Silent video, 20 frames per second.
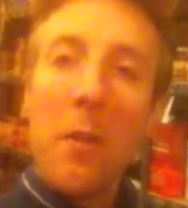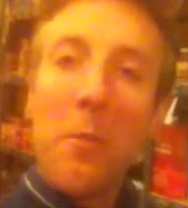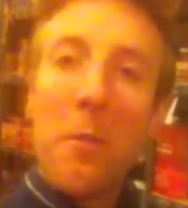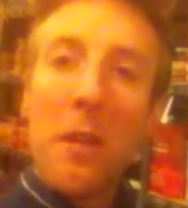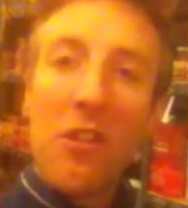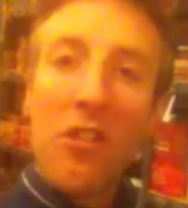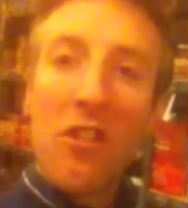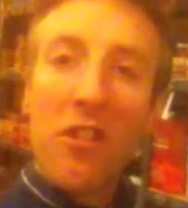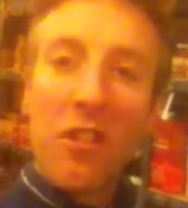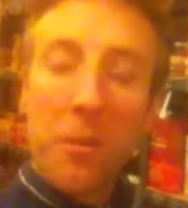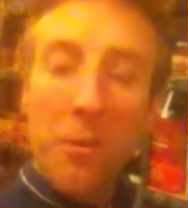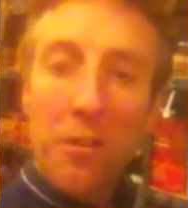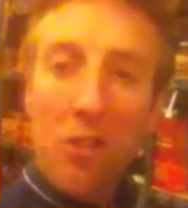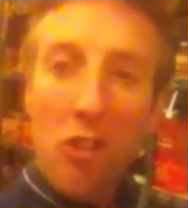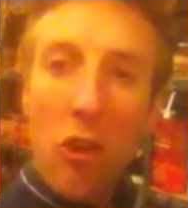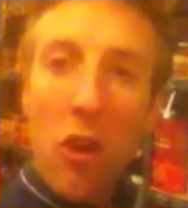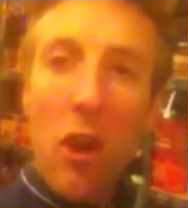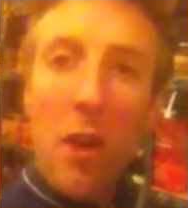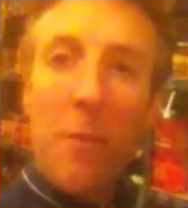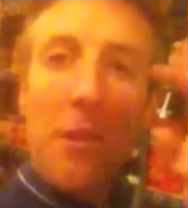Make sure you
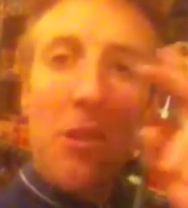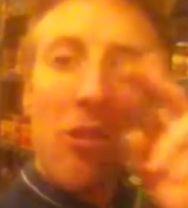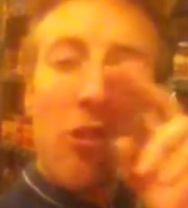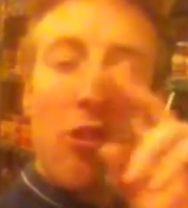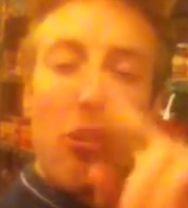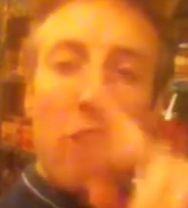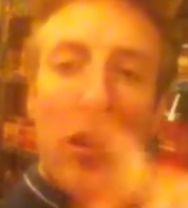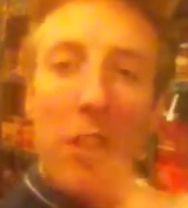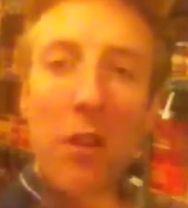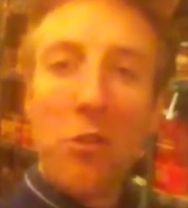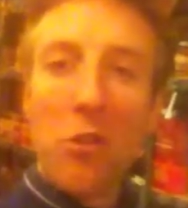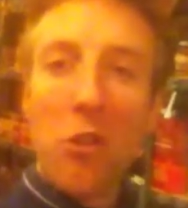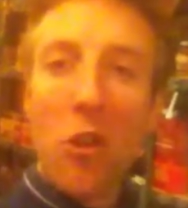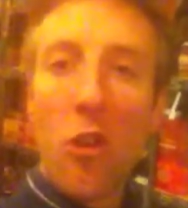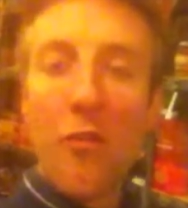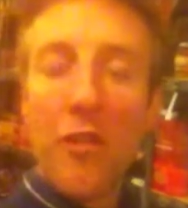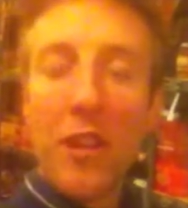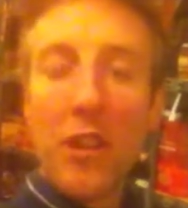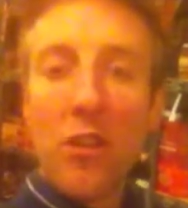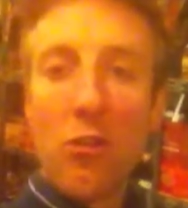subscribe, make sure you check out
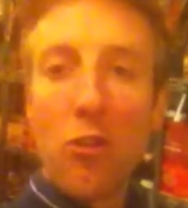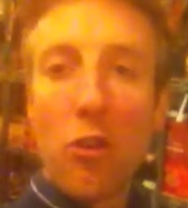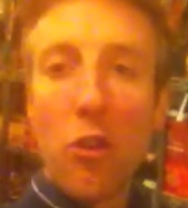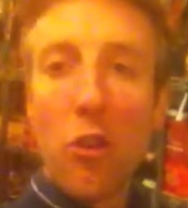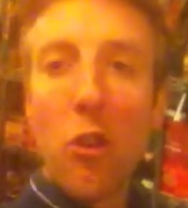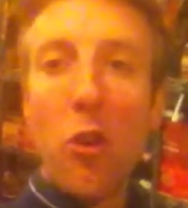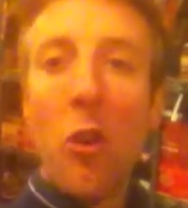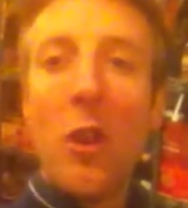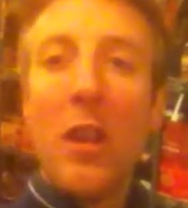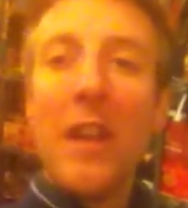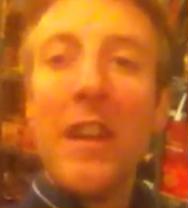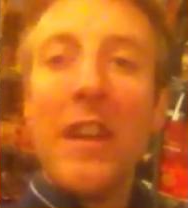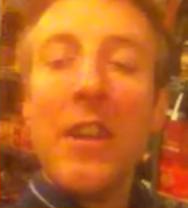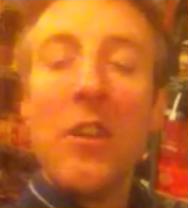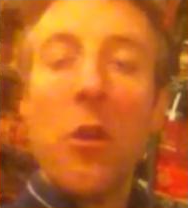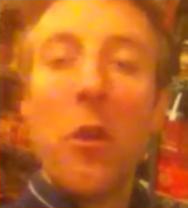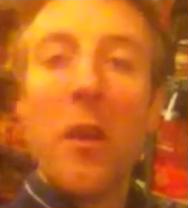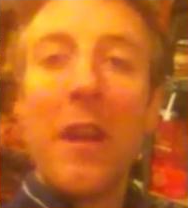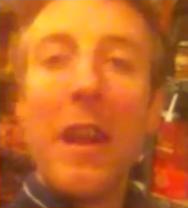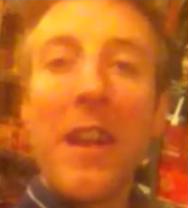Go Vegan Grow. You
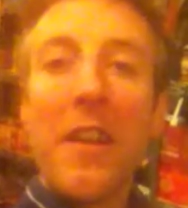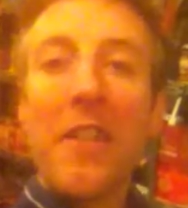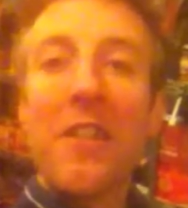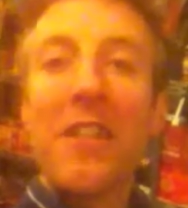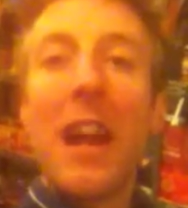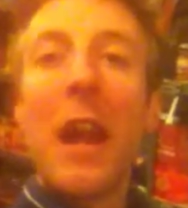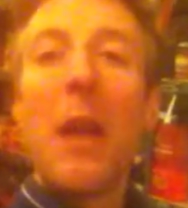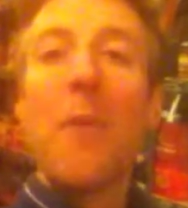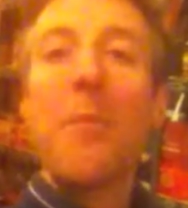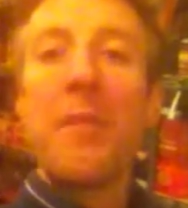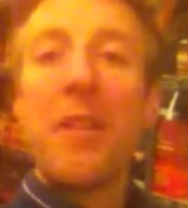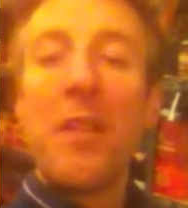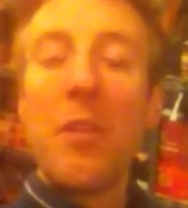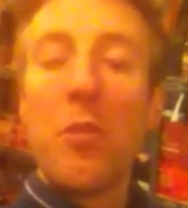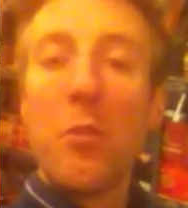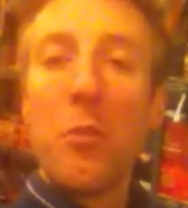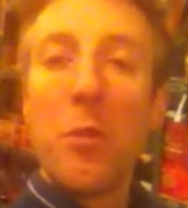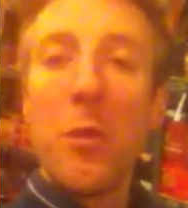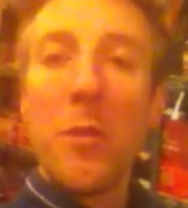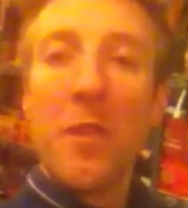know, let us help
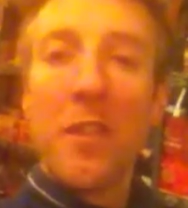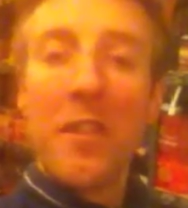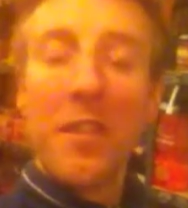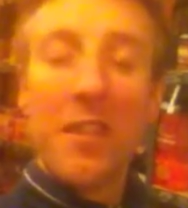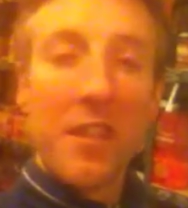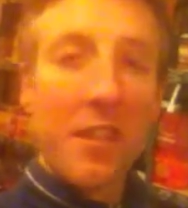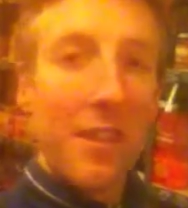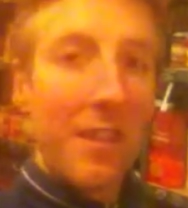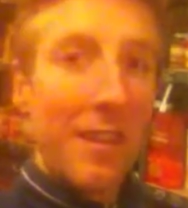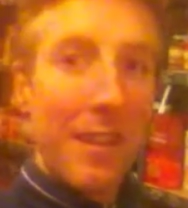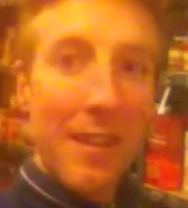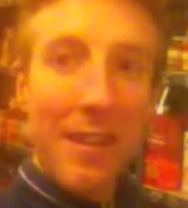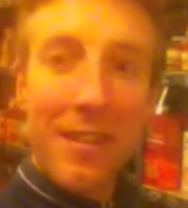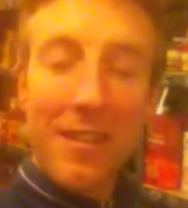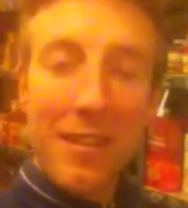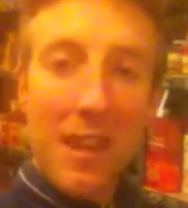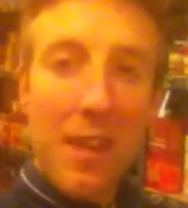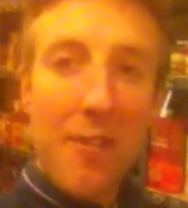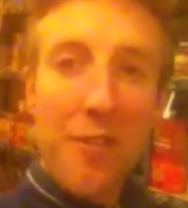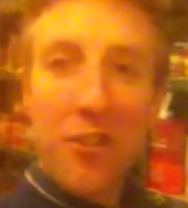you to
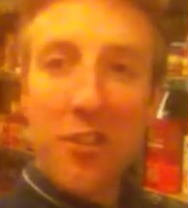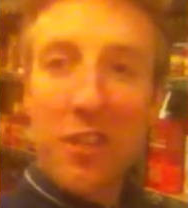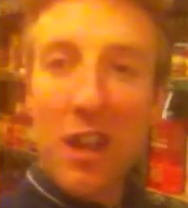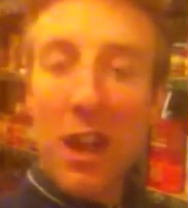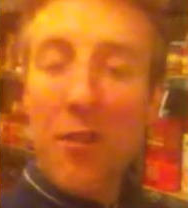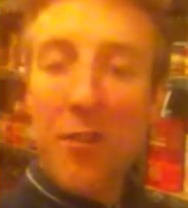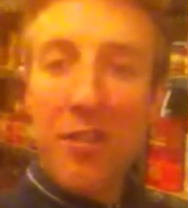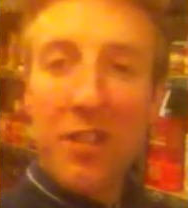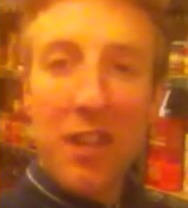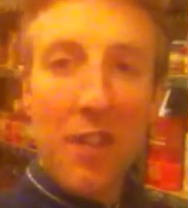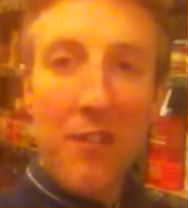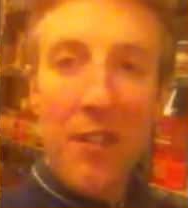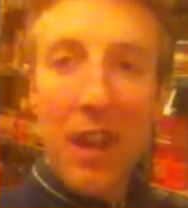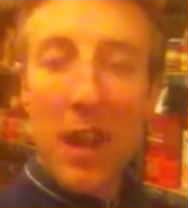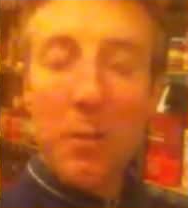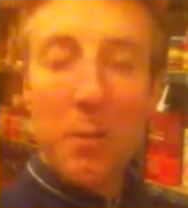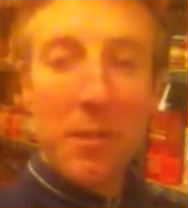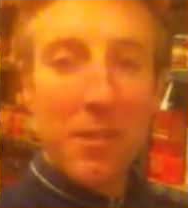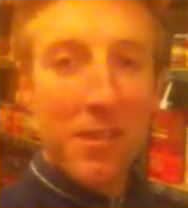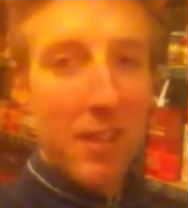save yourself, save
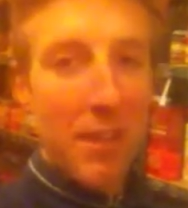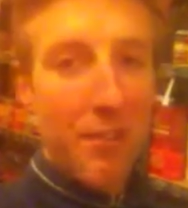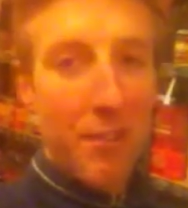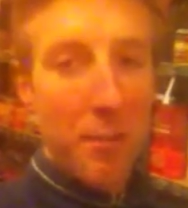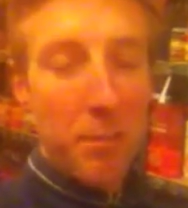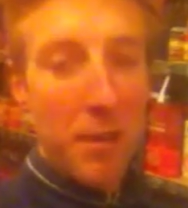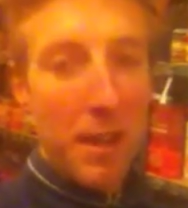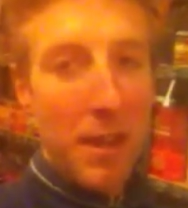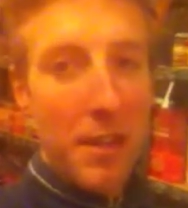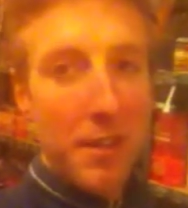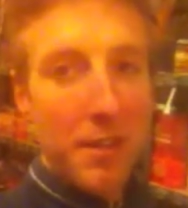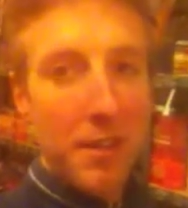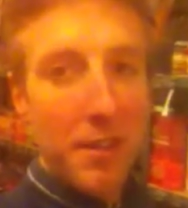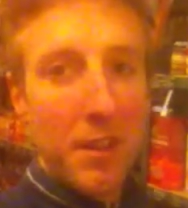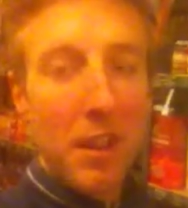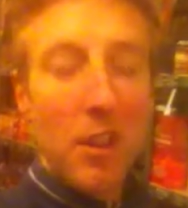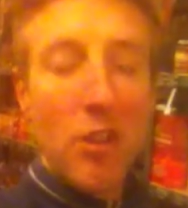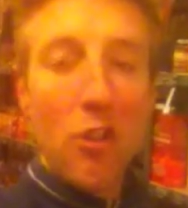animals, save the planet.